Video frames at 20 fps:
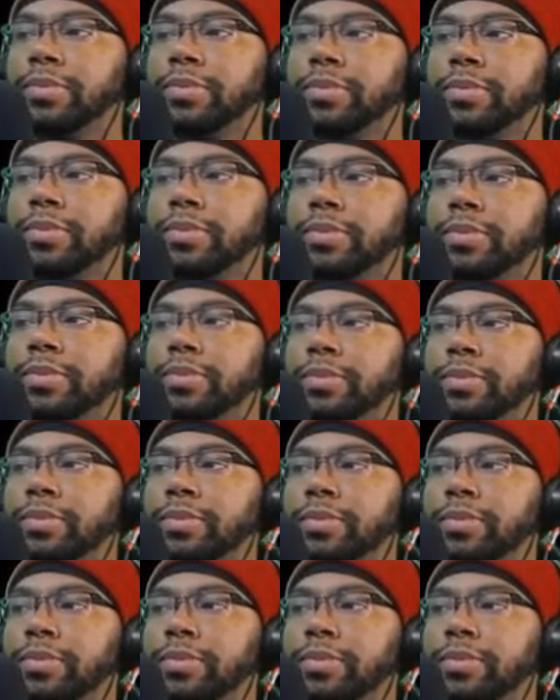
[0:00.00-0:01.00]

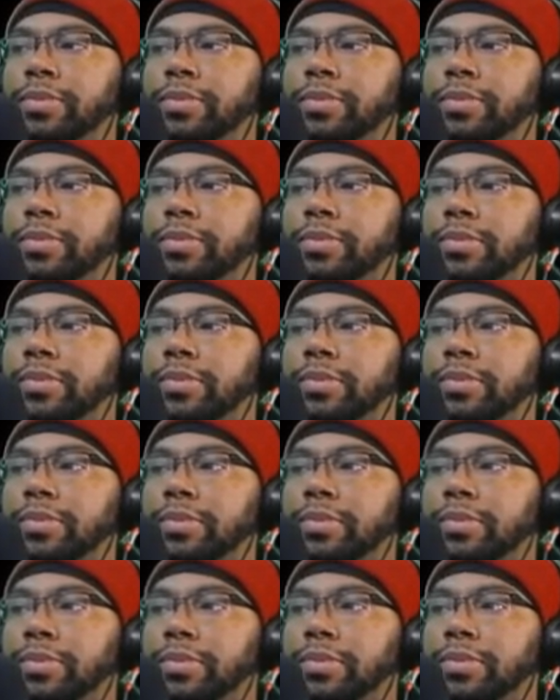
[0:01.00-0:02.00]

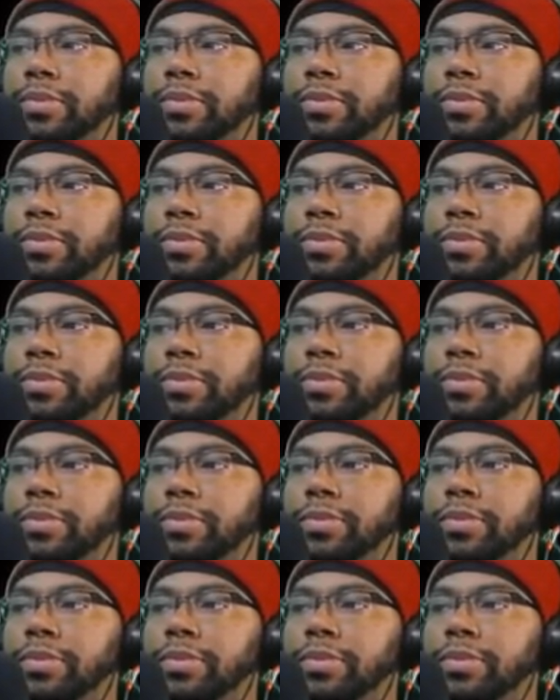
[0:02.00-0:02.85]
(silent)